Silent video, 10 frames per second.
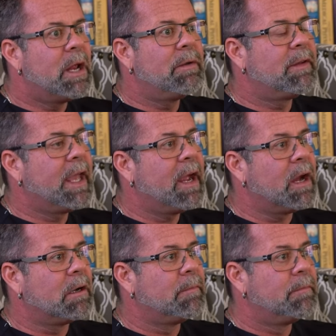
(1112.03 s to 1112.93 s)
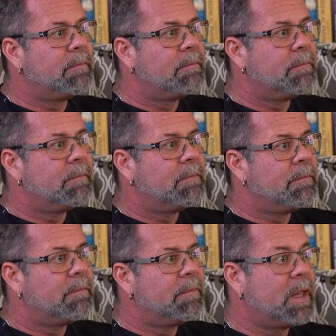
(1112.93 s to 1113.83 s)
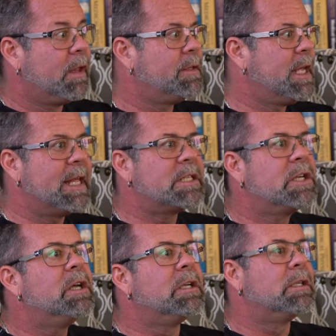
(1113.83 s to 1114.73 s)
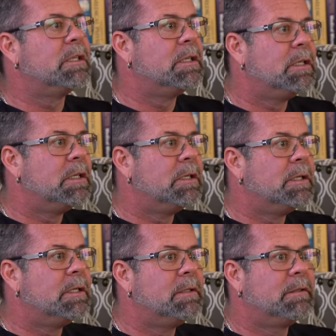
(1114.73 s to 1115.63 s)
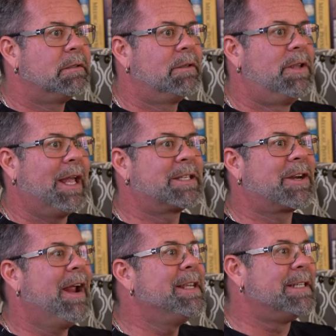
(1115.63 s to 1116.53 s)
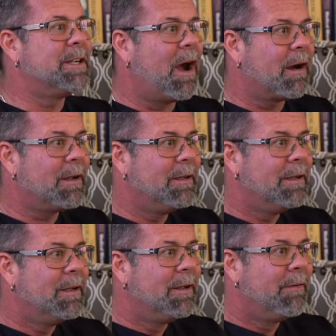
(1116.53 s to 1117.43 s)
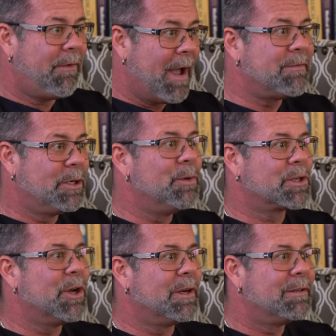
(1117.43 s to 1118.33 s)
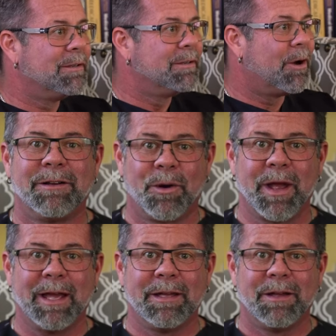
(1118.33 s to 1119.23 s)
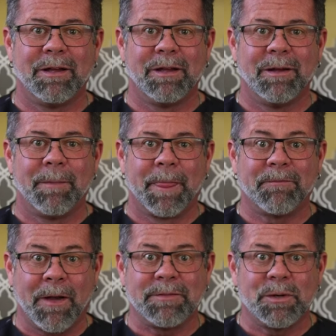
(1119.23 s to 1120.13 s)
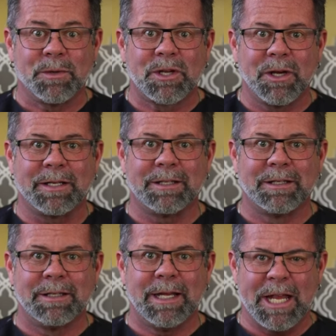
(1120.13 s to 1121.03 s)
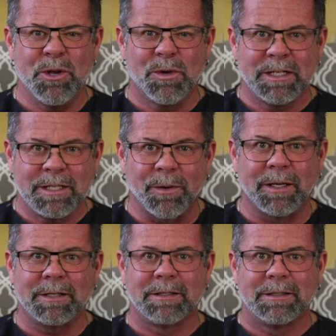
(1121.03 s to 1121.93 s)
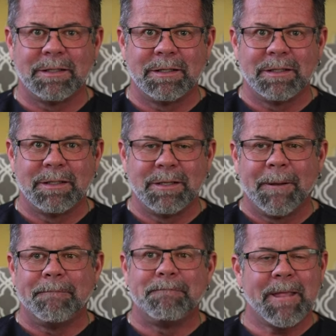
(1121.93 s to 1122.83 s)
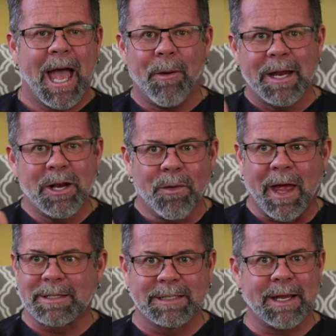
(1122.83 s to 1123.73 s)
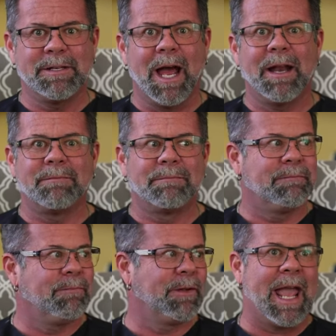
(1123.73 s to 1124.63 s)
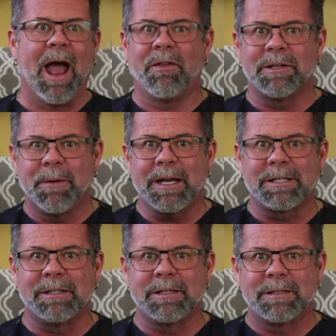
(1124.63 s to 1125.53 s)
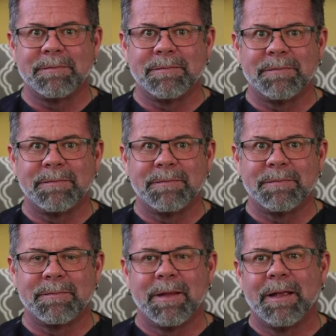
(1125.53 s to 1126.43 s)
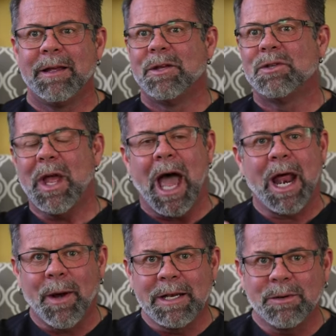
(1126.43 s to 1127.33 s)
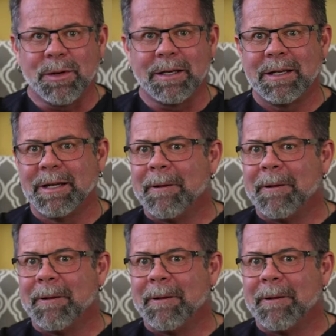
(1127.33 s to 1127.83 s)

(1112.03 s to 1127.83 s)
They don't even care. They'll even say that's good. That's crazy talk. Five two is good. Okay. Five two is good. And you can do it. How I know that is because I've done it with countless patients. So how do I do it?